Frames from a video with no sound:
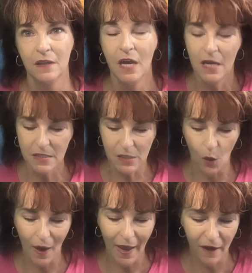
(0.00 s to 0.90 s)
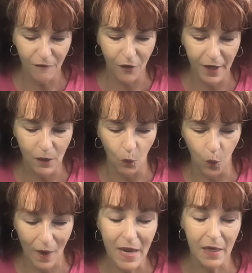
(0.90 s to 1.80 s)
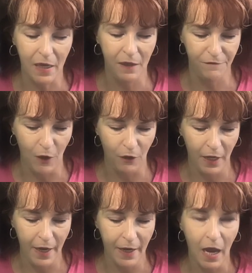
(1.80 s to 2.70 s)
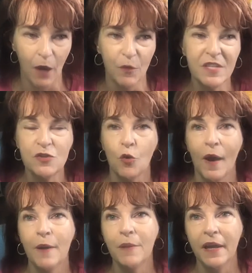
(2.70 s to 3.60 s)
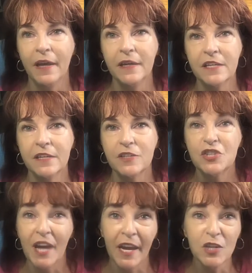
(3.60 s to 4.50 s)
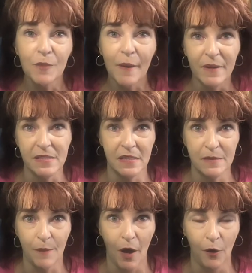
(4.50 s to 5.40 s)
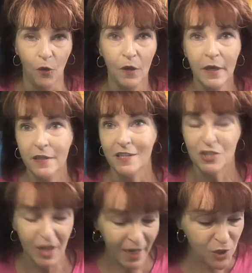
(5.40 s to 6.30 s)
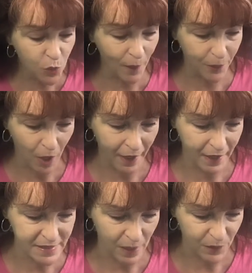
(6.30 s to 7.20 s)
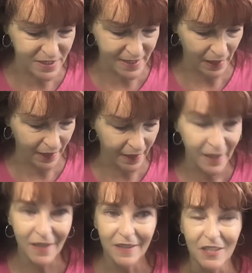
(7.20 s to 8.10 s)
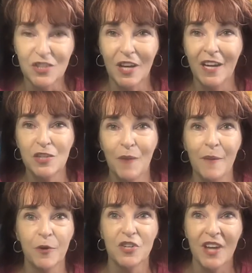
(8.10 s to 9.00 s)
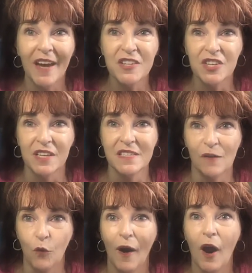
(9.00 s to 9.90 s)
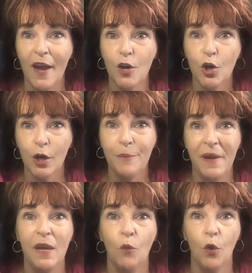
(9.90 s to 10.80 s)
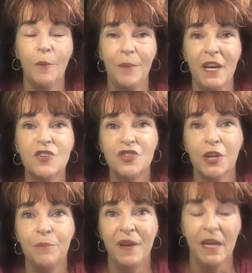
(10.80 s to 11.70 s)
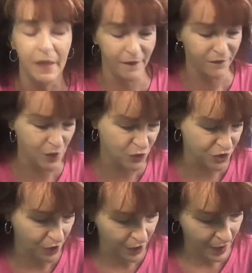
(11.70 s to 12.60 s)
So every week it felt like I was scrambling to change my business model, to change what products I was selling, to change my projections of where I could be, would be, should be in the future.